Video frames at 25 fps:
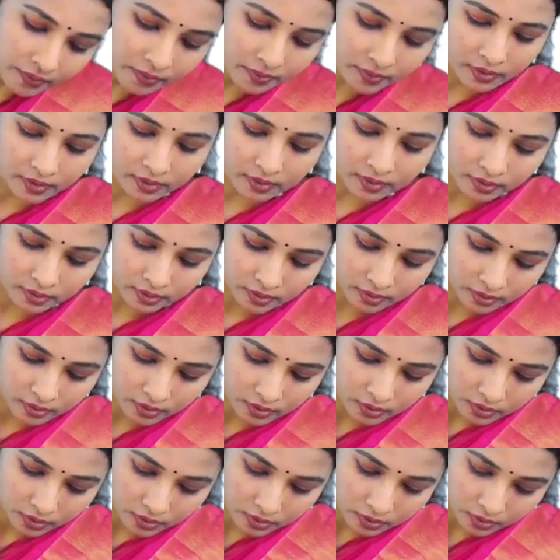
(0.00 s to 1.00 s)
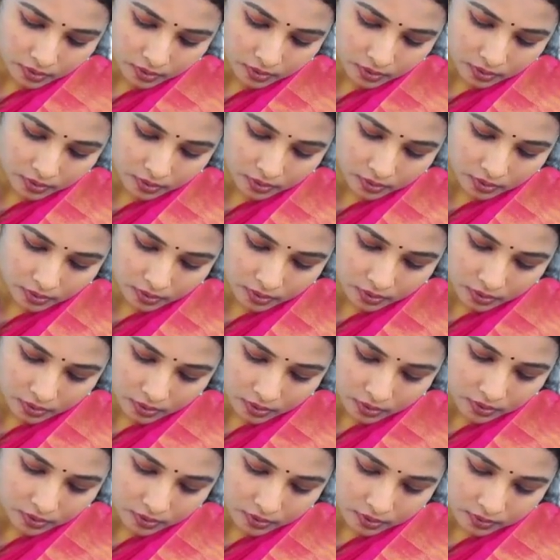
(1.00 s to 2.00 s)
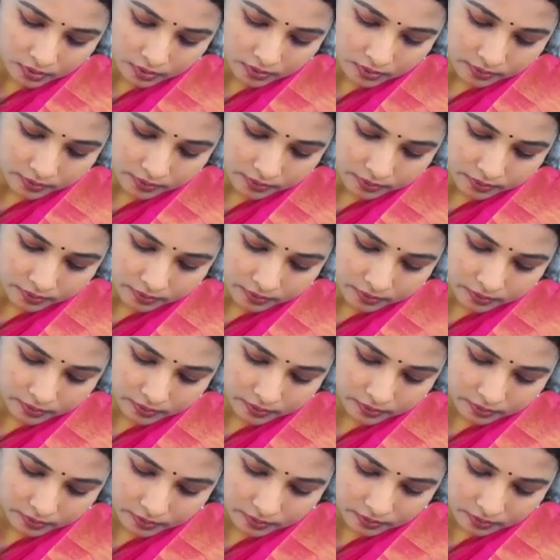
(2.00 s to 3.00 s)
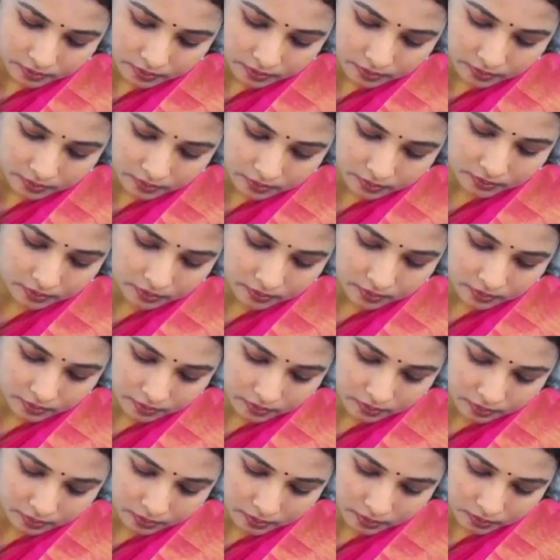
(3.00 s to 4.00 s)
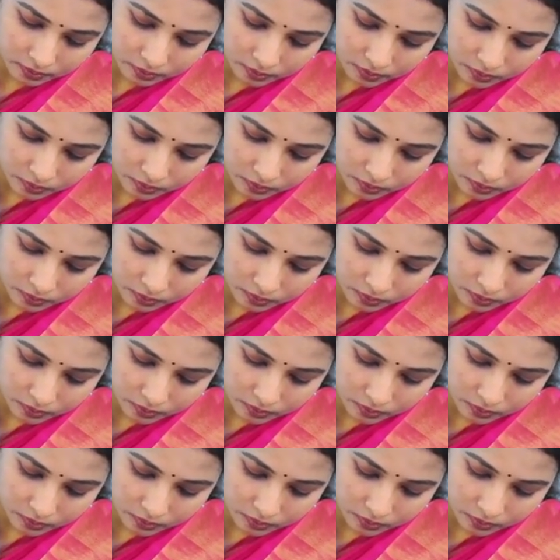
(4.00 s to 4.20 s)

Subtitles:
Nothing is said.